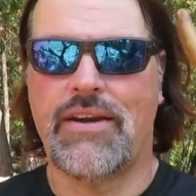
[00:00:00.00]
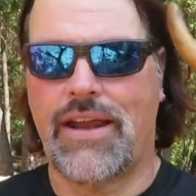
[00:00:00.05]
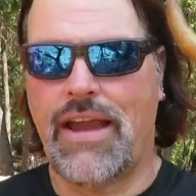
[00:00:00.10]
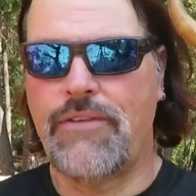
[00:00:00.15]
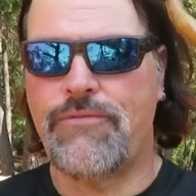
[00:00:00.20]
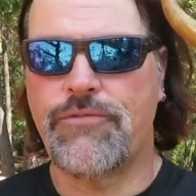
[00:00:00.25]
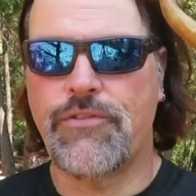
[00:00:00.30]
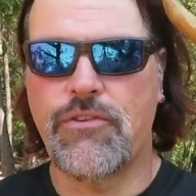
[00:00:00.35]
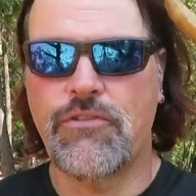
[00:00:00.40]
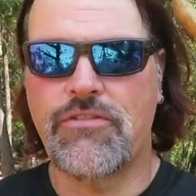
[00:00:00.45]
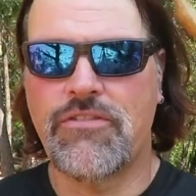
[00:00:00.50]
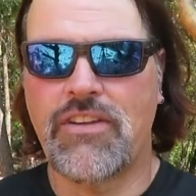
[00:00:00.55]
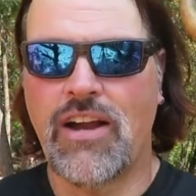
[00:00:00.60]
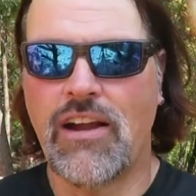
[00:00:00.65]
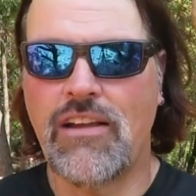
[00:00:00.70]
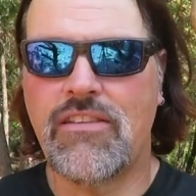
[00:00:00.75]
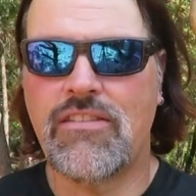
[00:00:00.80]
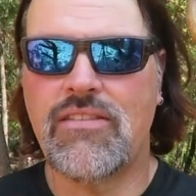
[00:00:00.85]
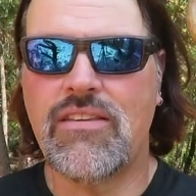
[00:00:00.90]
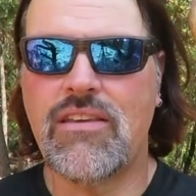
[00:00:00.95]
And I first
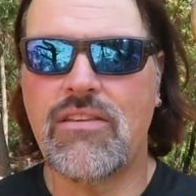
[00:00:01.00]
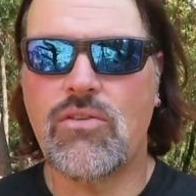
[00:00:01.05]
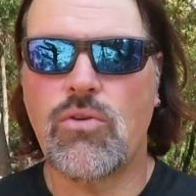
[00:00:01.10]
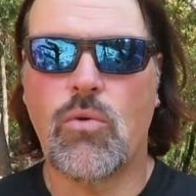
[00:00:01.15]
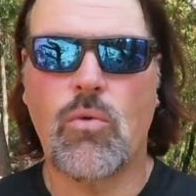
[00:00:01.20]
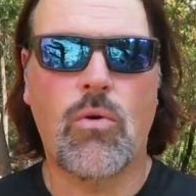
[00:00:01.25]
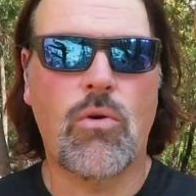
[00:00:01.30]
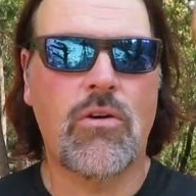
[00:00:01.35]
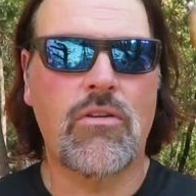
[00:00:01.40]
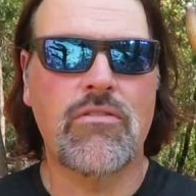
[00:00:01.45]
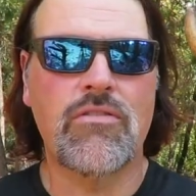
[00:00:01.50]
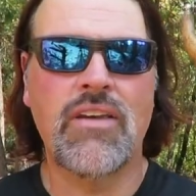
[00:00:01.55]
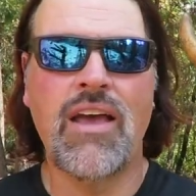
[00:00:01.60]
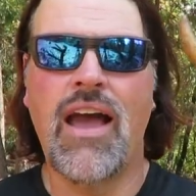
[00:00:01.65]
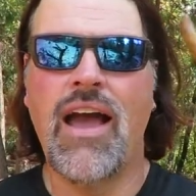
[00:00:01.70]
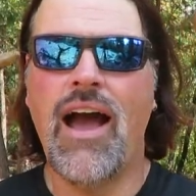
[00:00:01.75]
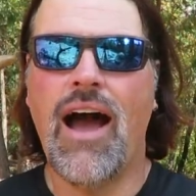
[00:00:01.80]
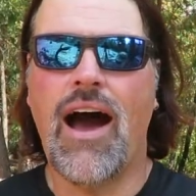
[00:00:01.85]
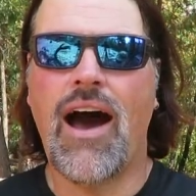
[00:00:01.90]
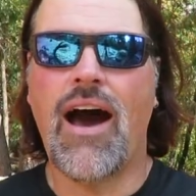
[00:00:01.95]
touched these horns
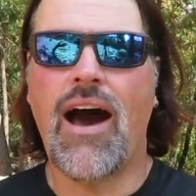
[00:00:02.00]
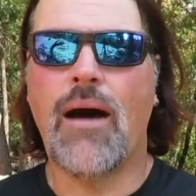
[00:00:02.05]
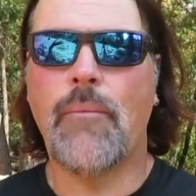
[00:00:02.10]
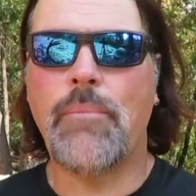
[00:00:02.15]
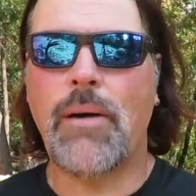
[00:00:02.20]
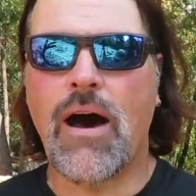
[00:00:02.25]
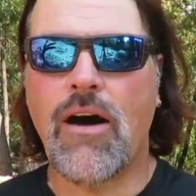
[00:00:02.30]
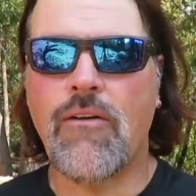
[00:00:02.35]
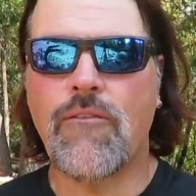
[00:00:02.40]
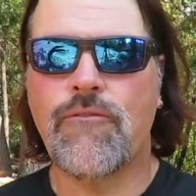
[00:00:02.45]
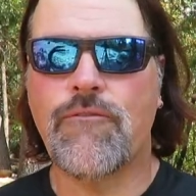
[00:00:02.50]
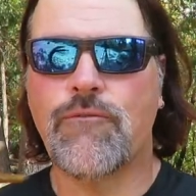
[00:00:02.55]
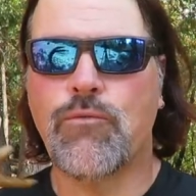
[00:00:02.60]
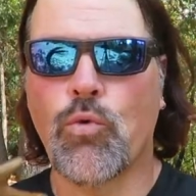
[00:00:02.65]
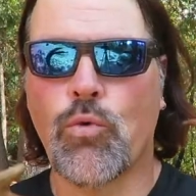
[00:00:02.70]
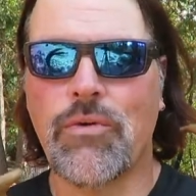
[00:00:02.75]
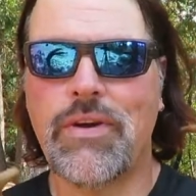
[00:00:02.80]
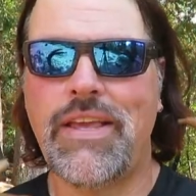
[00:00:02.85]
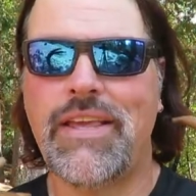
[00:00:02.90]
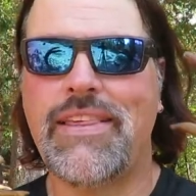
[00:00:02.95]
about
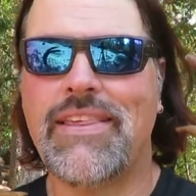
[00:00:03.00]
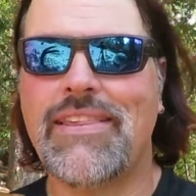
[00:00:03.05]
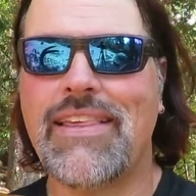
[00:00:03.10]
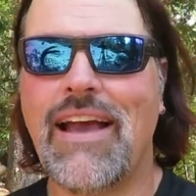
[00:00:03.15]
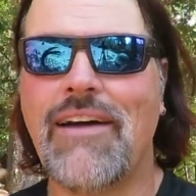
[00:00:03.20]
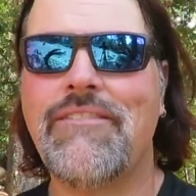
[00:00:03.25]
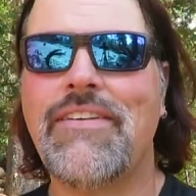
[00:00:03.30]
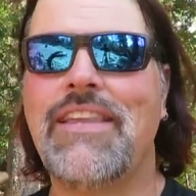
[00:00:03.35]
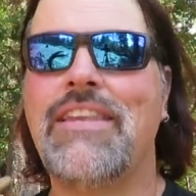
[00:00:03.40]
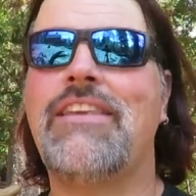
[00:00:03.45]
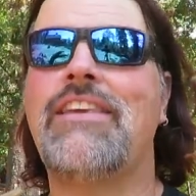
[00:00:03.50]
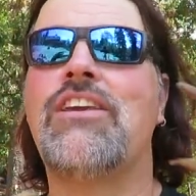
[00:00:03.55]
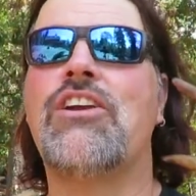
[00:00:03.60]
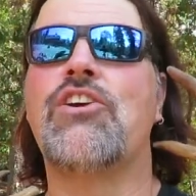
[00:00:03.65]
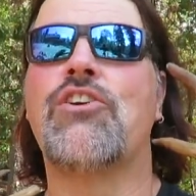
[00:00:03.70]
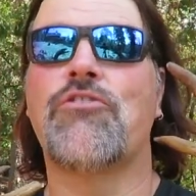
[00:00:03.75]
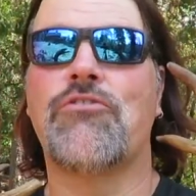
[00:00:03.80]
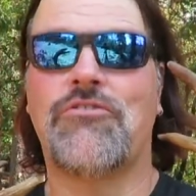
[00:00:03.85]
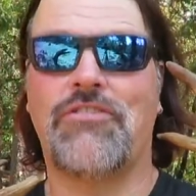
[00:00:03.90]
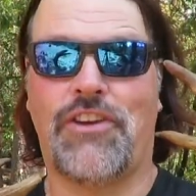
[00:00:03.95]
47
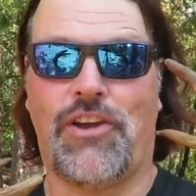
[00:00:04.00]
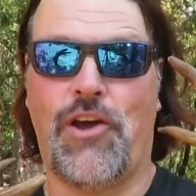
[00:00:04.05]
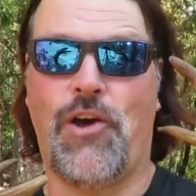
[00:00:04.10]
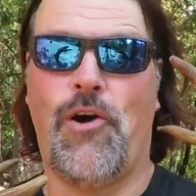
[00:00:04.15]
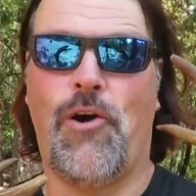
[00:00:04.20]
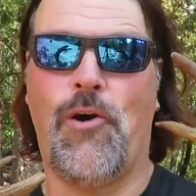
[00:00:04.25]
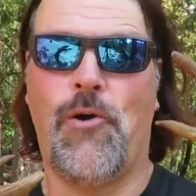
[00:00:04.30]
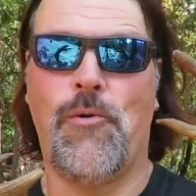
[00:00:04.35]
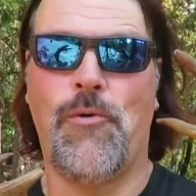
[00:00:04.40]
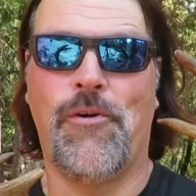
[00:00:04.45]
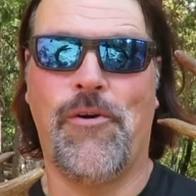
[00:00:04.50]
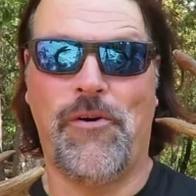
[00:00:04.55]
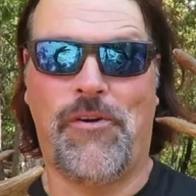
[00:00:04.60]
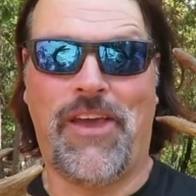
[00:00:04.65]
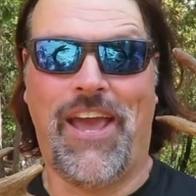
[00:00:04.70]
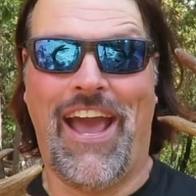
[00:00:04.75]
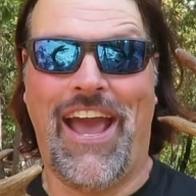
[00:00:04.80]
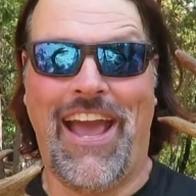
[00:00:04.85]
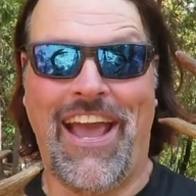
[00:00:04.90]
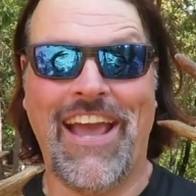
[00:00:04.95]
years ago,
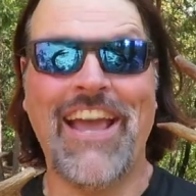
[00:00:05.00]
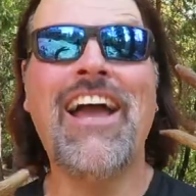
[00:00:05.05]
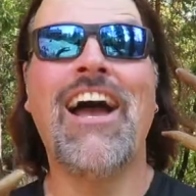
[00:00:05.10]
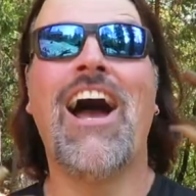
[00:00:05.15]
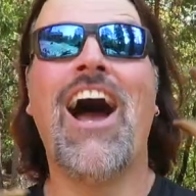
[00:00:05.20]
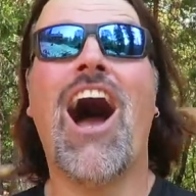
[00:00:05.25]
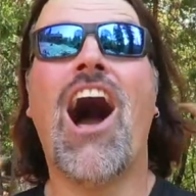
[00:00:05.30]
okay?